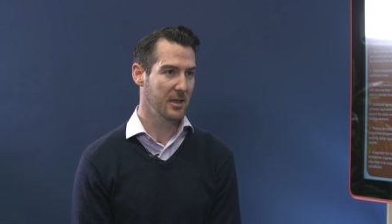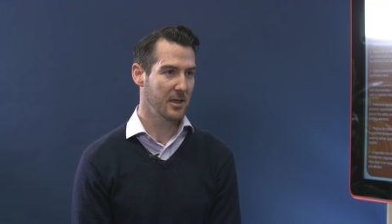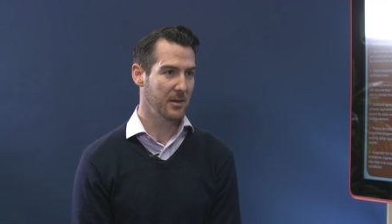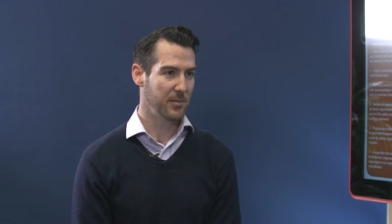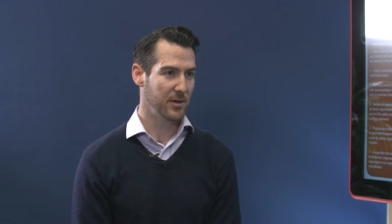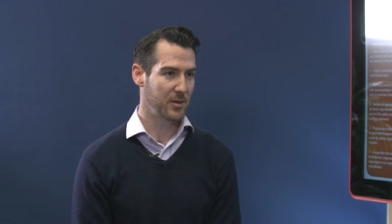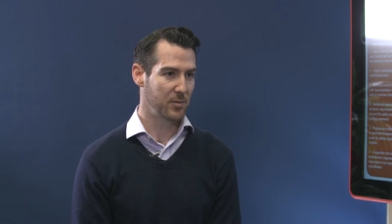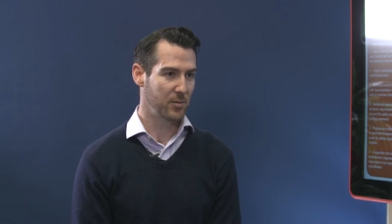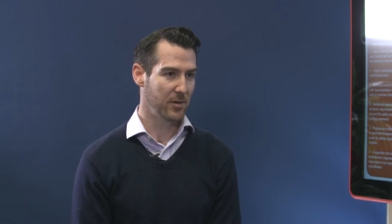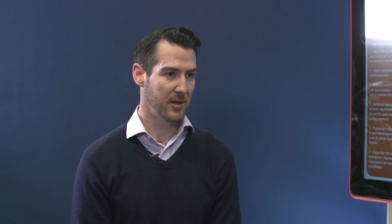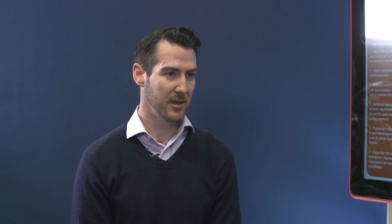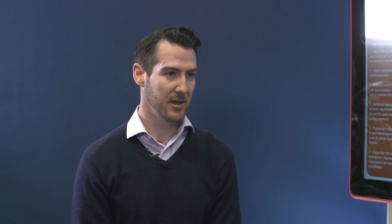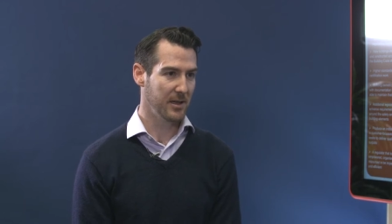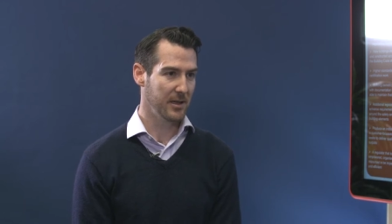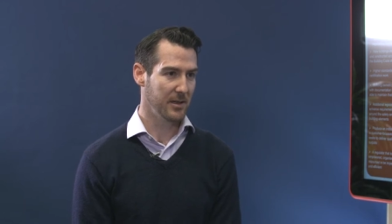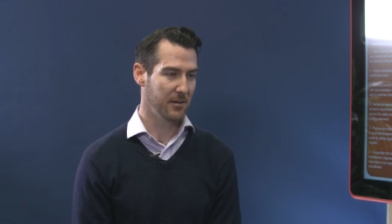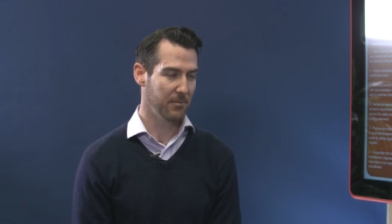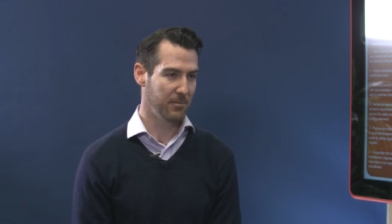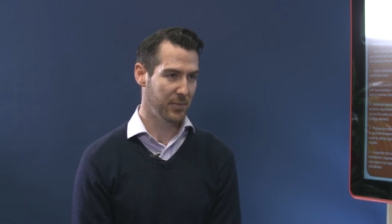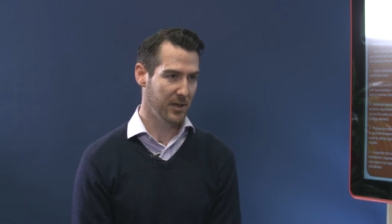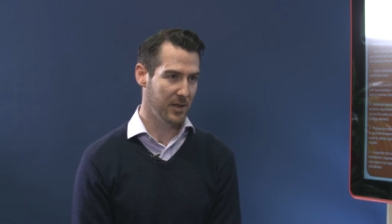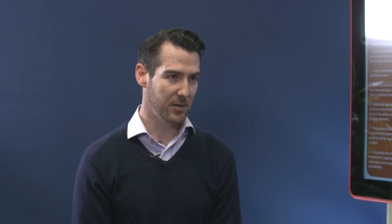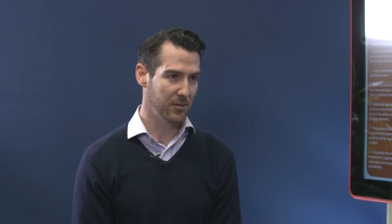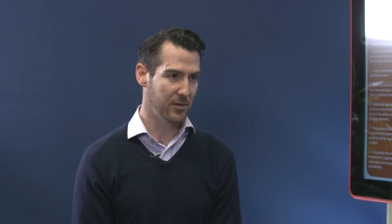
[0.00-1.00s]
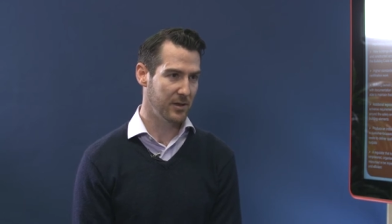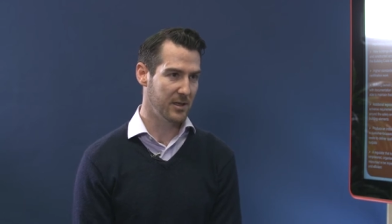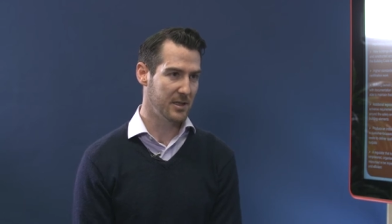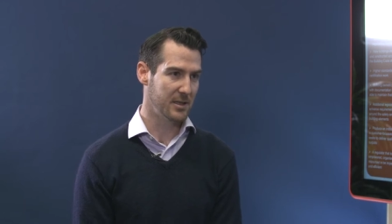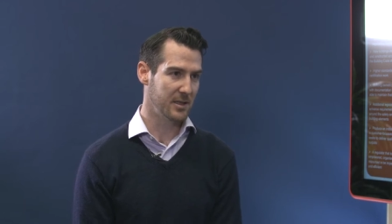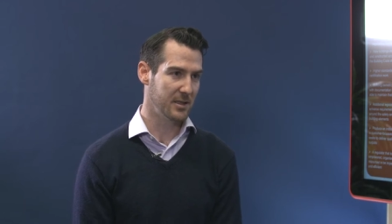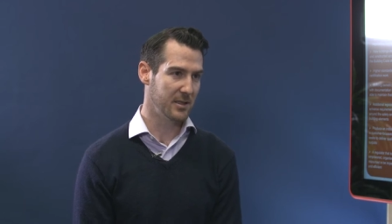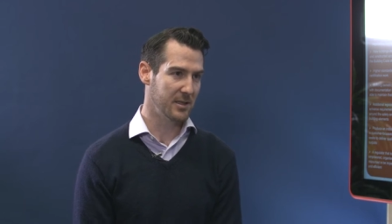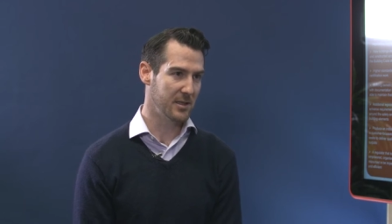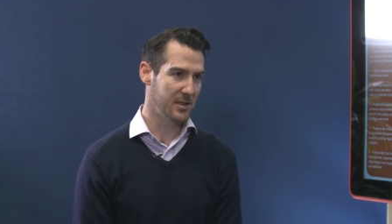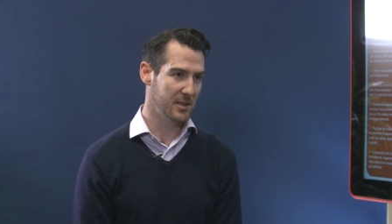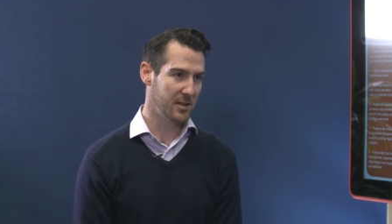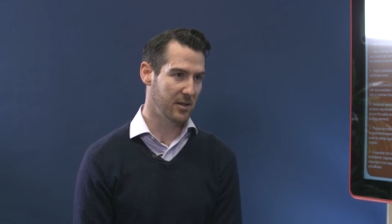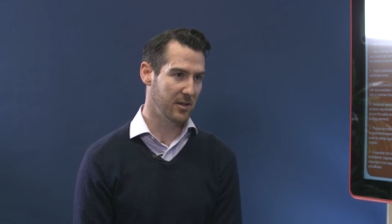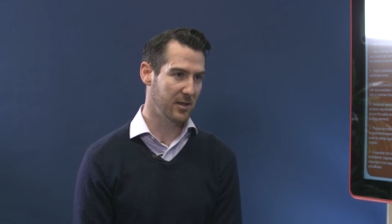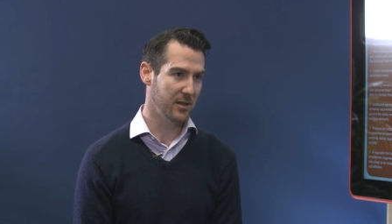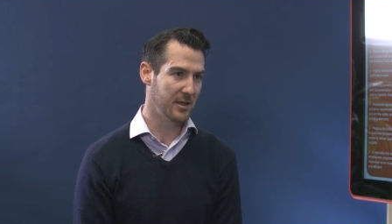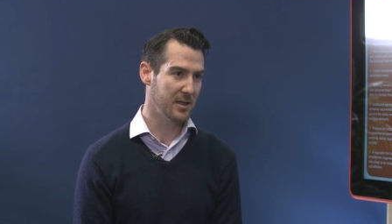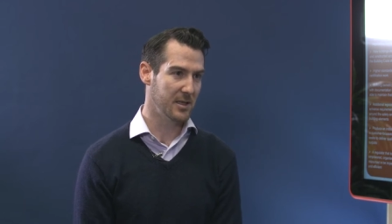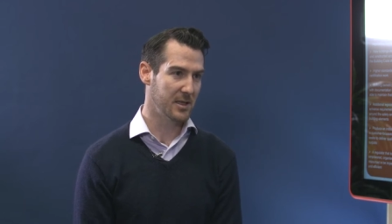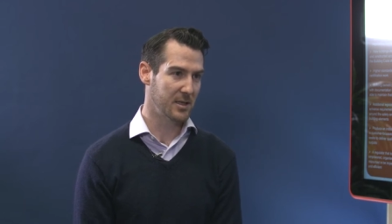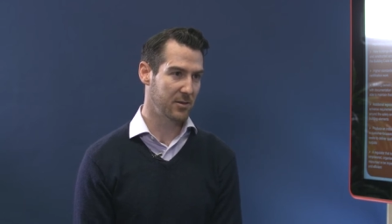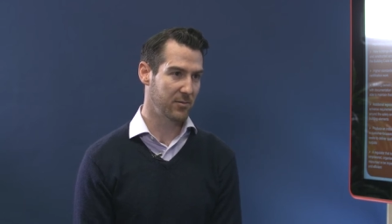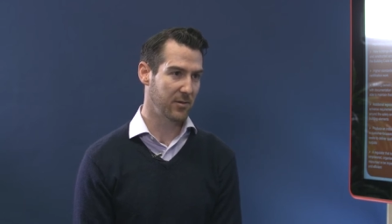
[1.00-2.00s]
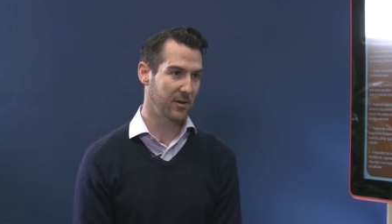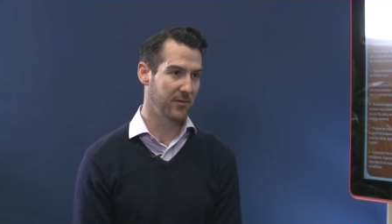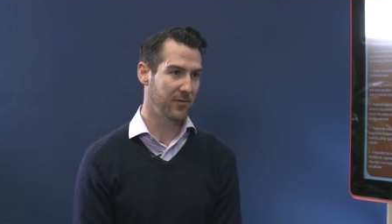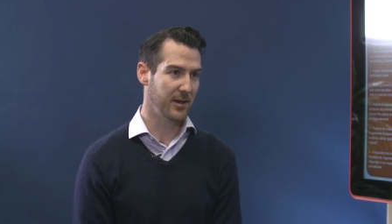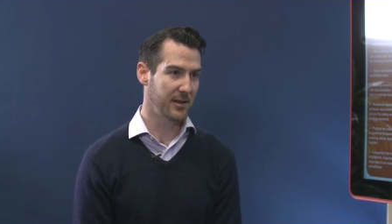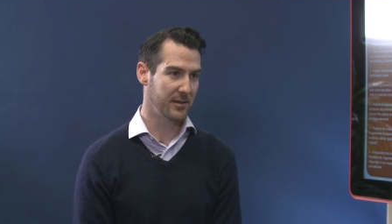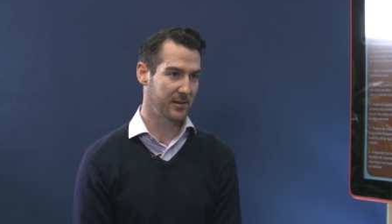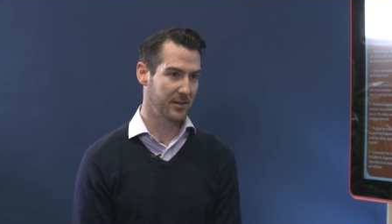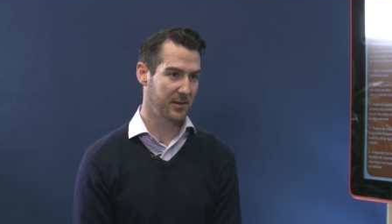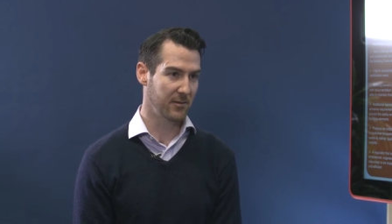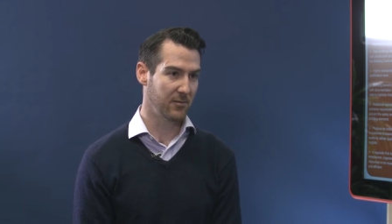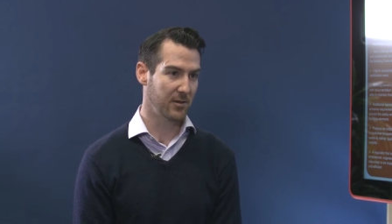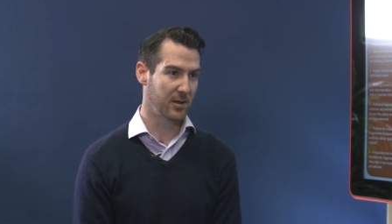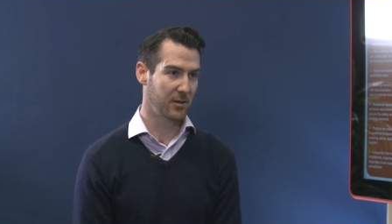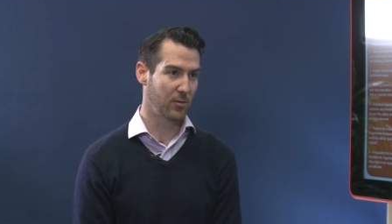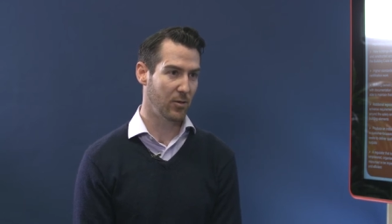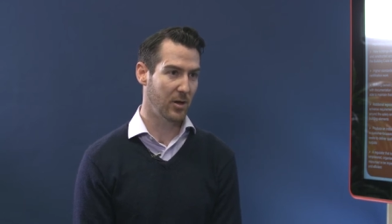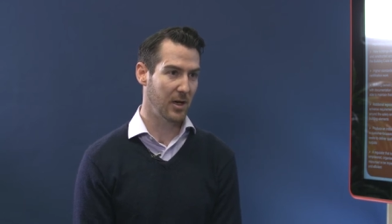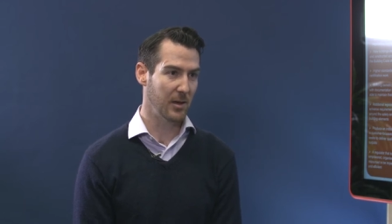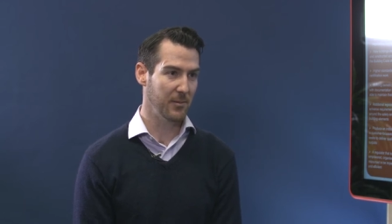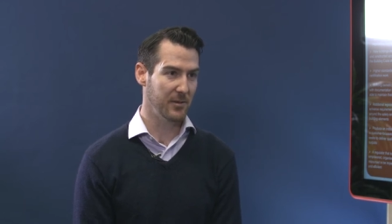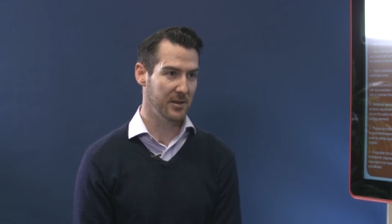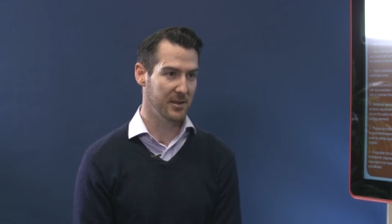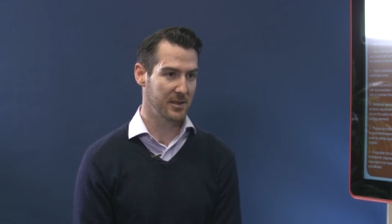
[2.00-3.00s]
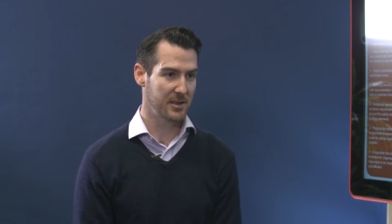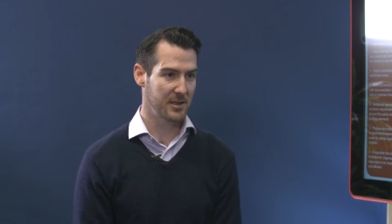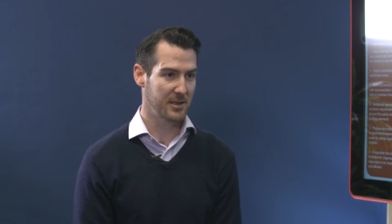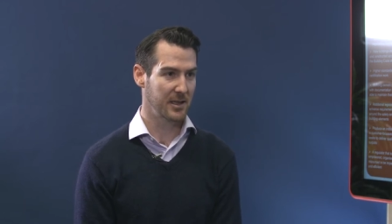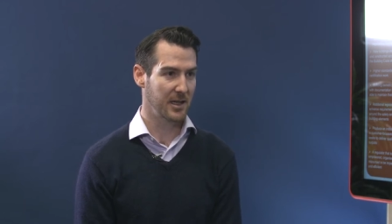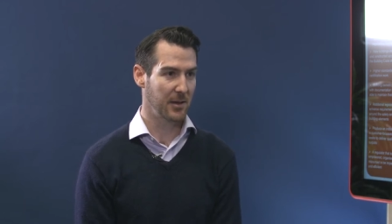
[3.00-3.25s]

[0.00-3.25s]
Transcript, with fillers: between builders and designers reflect the requirements